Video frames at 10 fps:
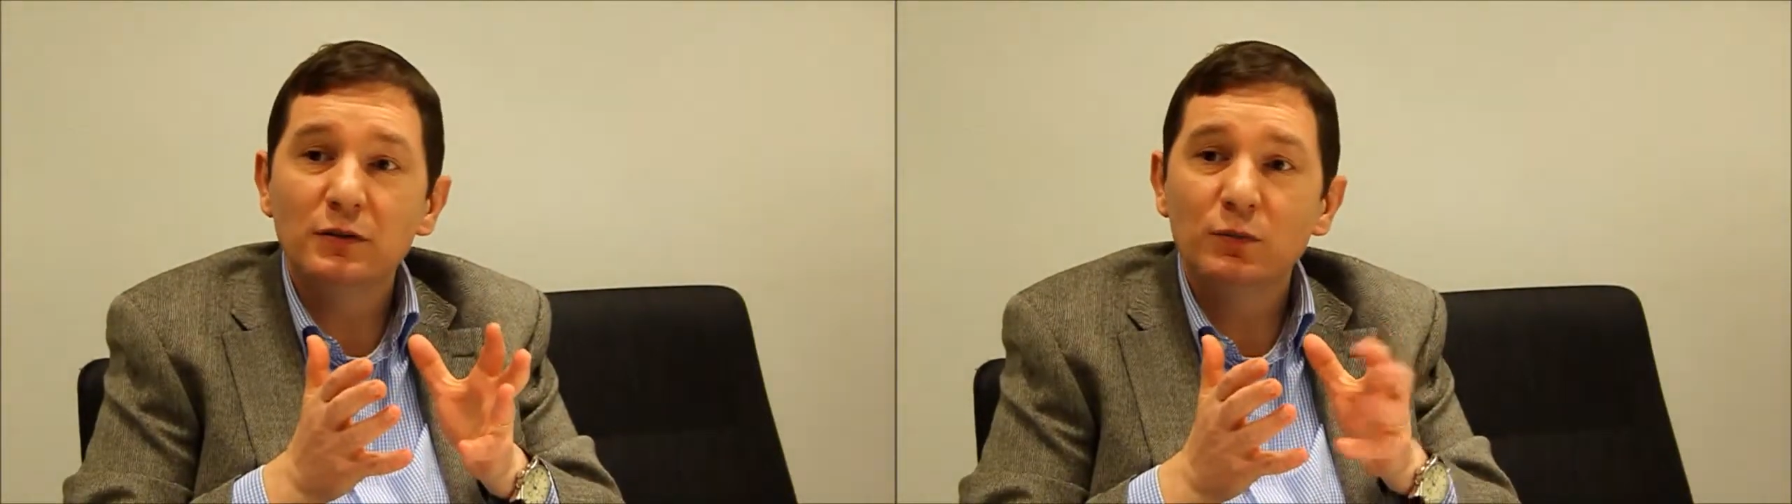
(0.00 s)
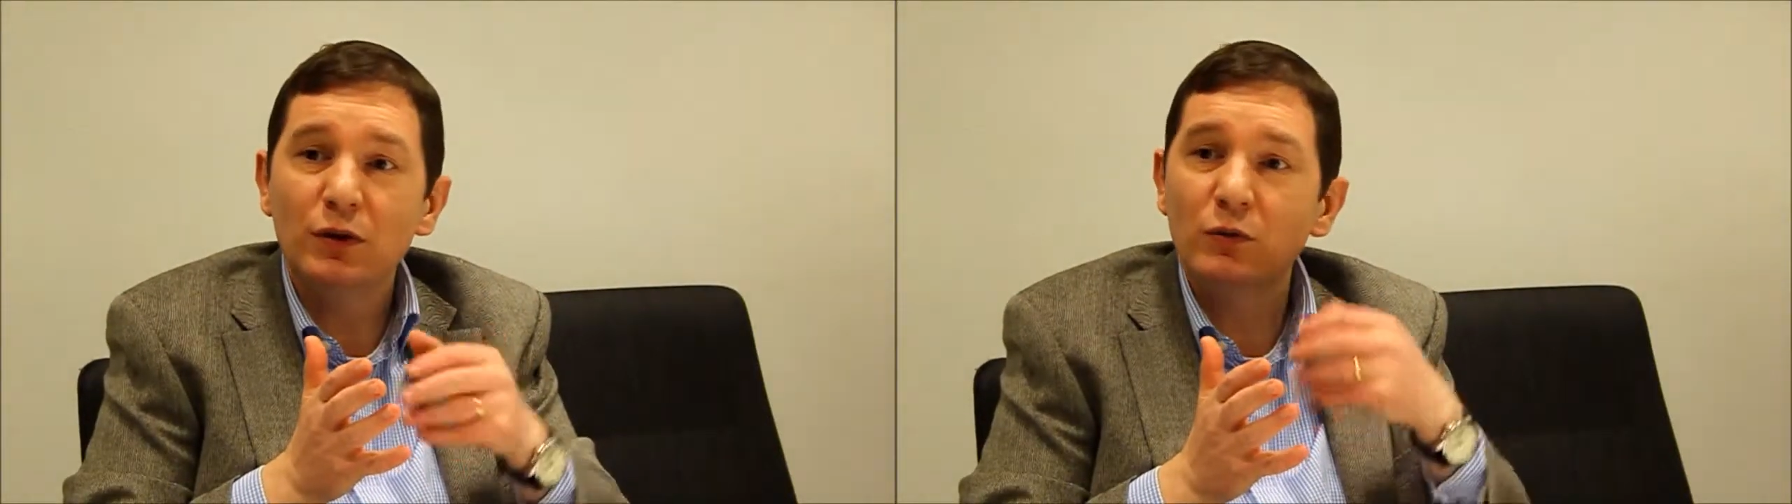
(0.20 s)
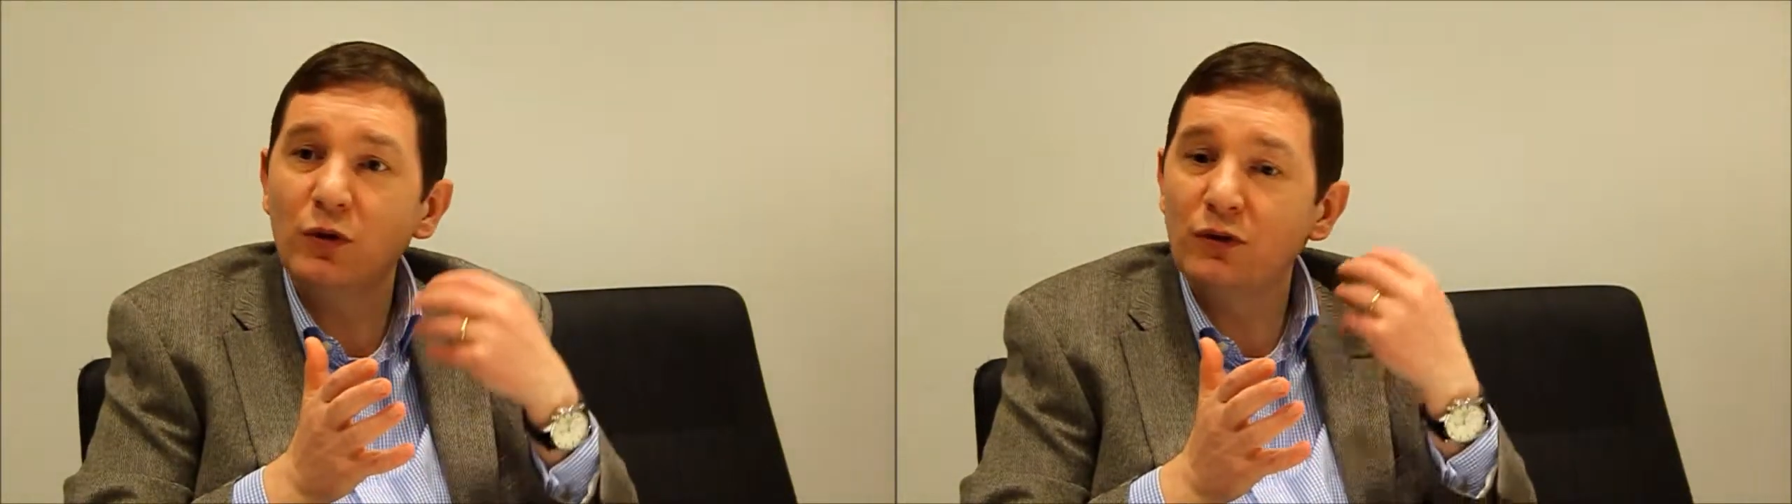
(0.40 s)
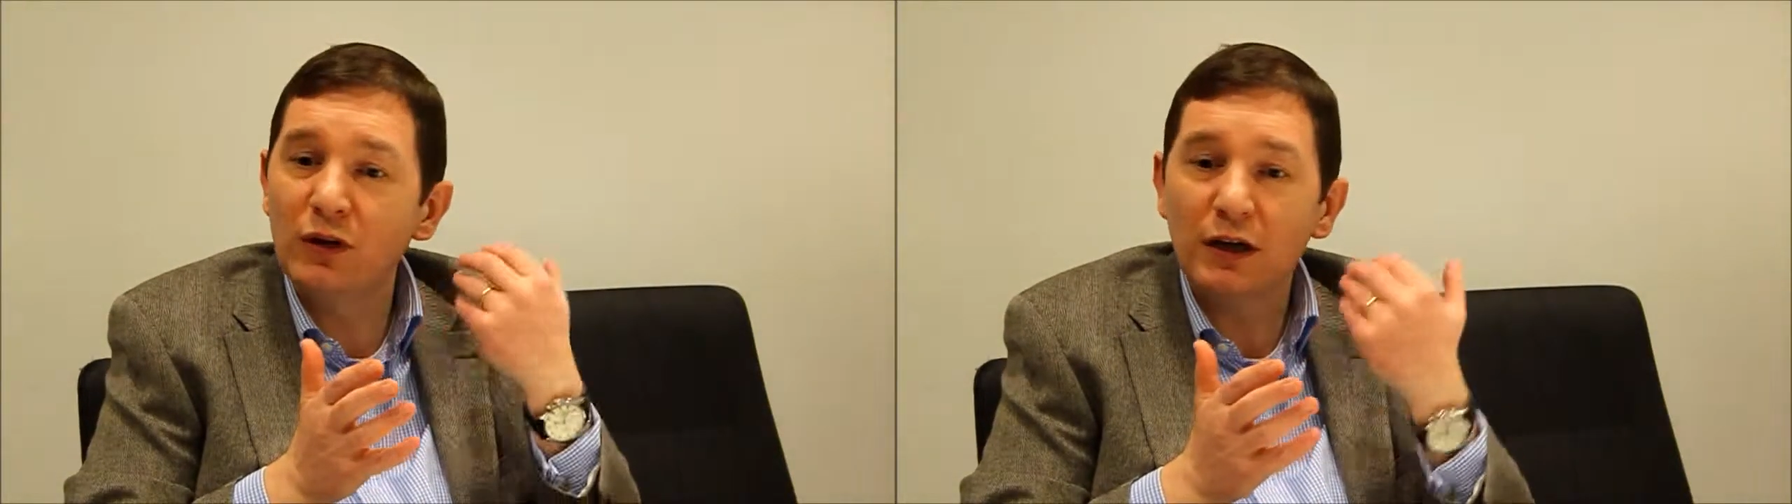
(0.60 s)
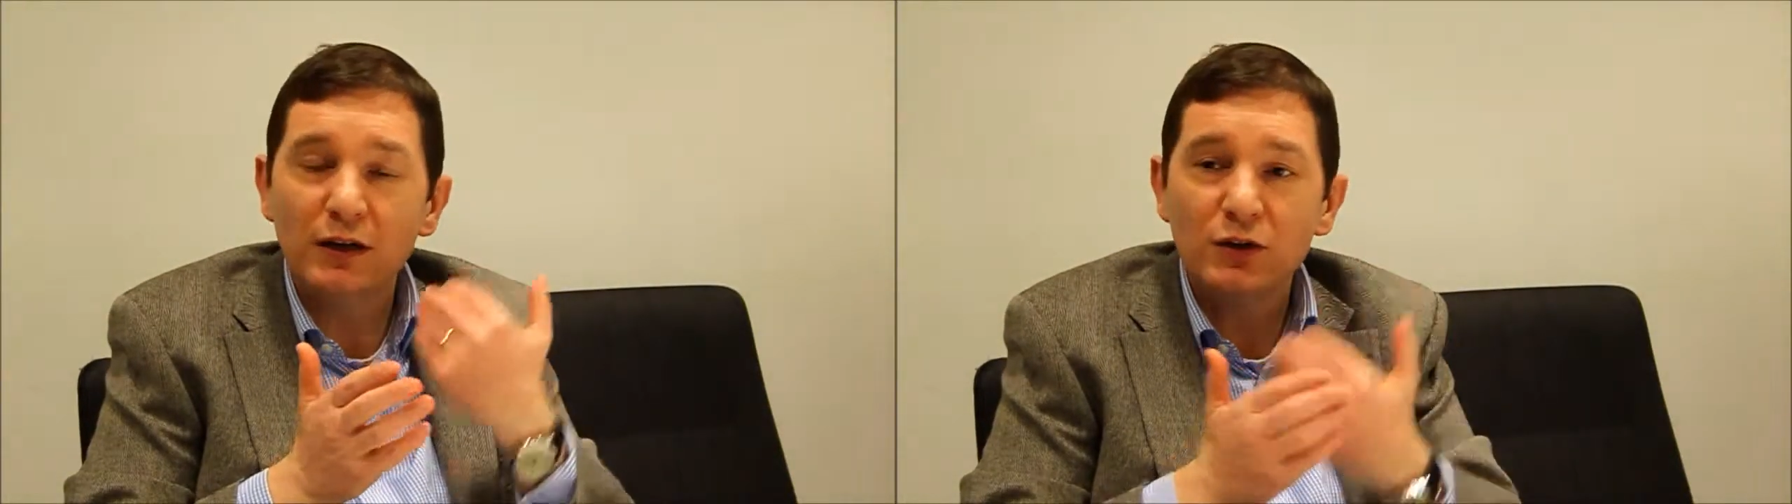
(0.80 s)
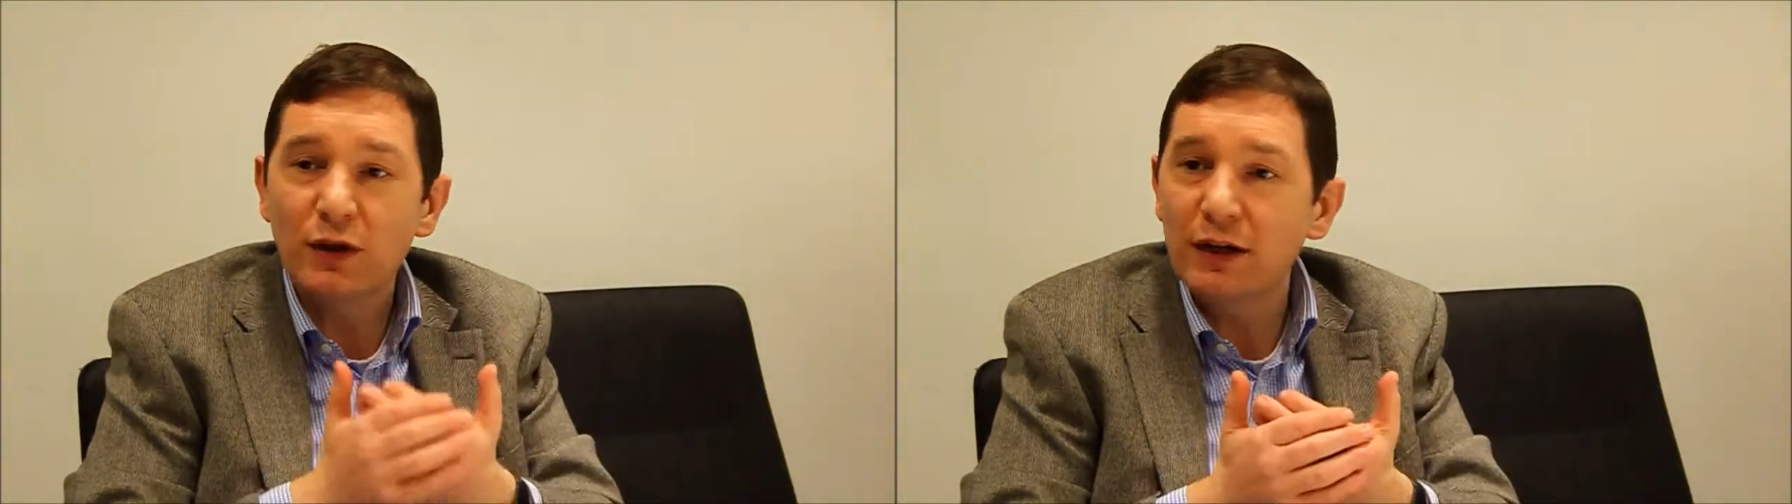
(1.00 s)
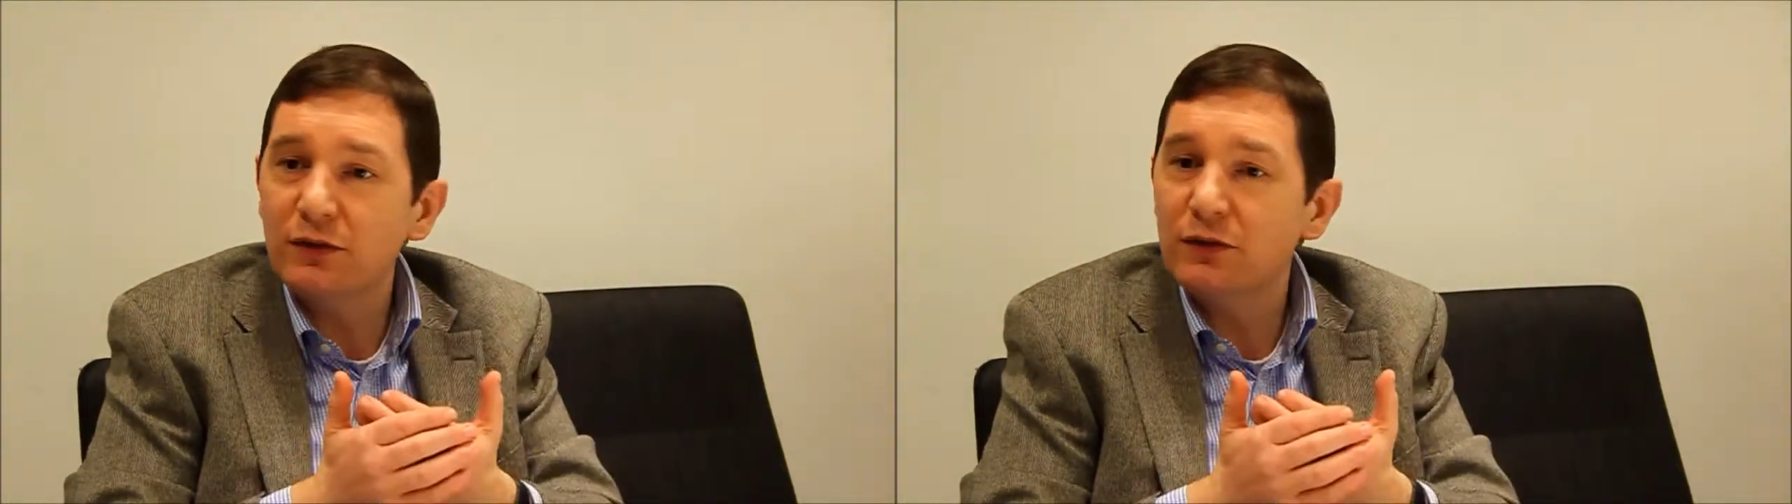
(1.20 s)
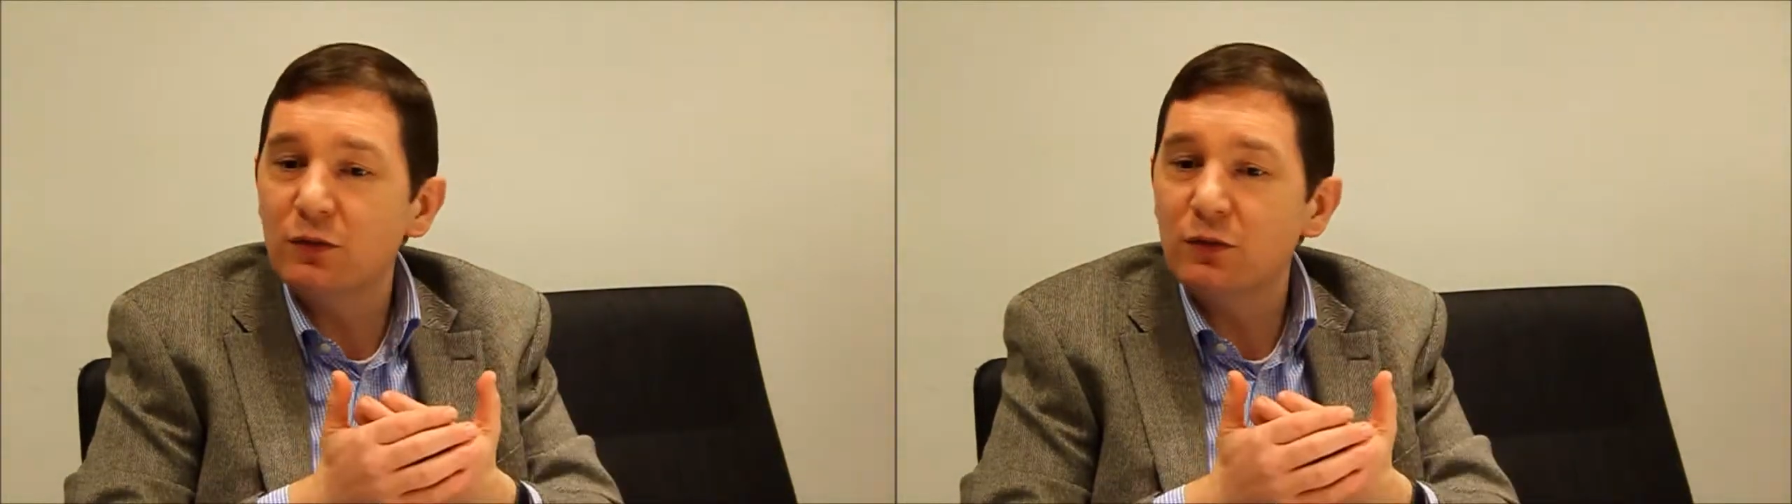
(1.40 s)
but with regard to health,